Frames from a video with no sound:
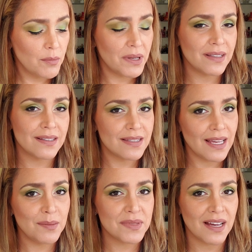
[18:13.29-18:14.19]
But at the
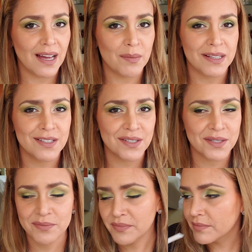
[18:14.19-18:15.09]
same time, I
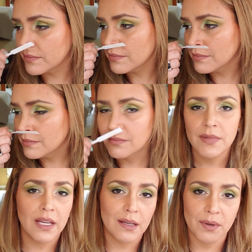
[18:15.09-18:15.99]
just,
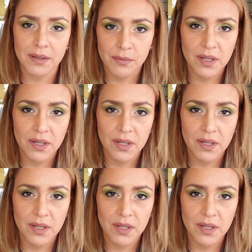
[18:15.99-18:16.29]
anyway,